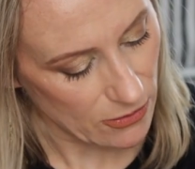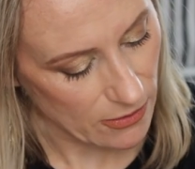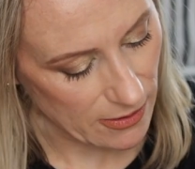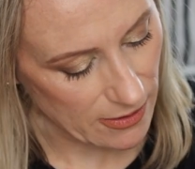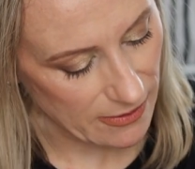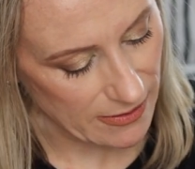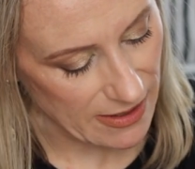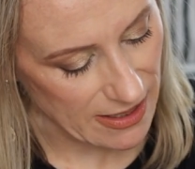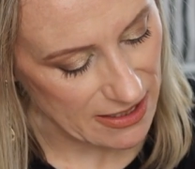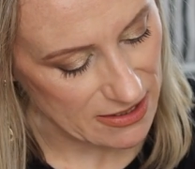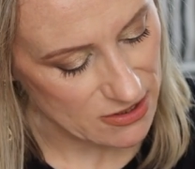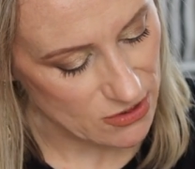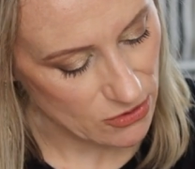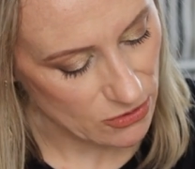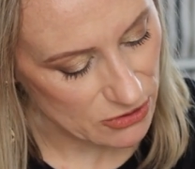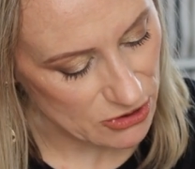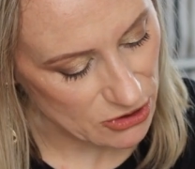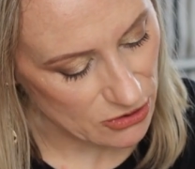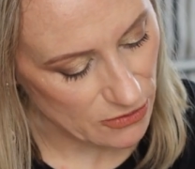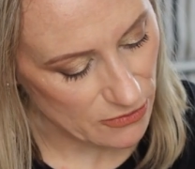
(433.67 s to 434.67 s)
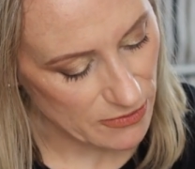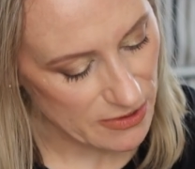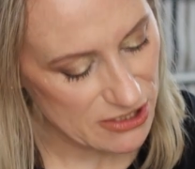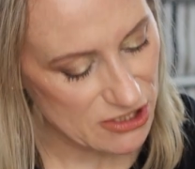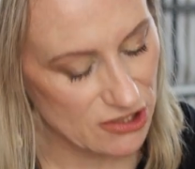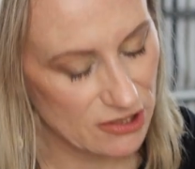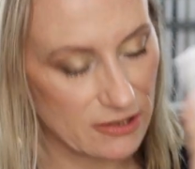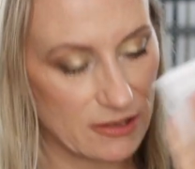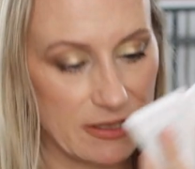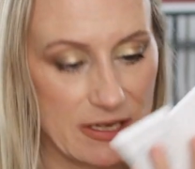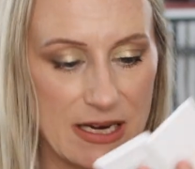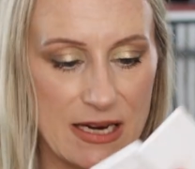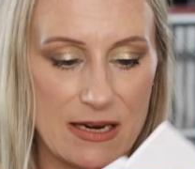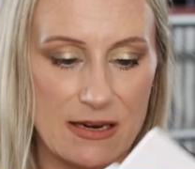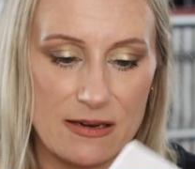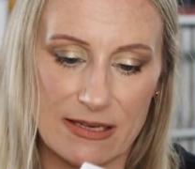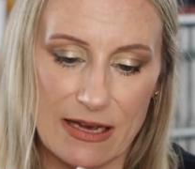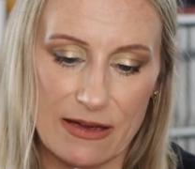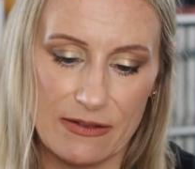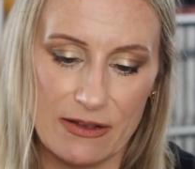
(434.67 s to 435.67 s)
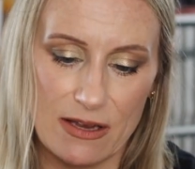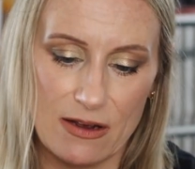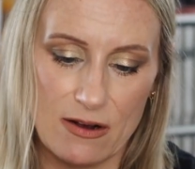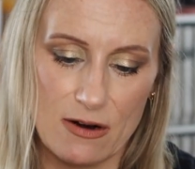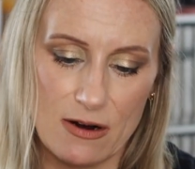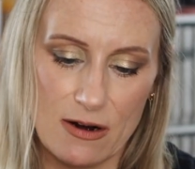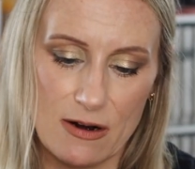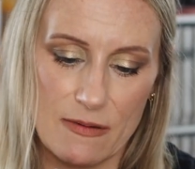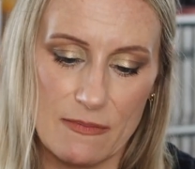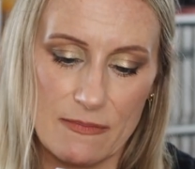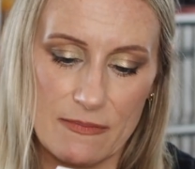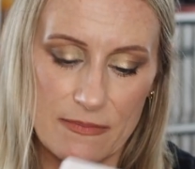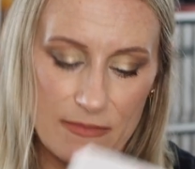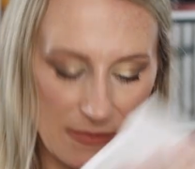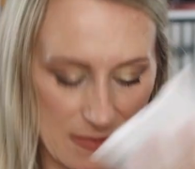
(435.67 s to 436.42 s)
order that I told you originally down the arm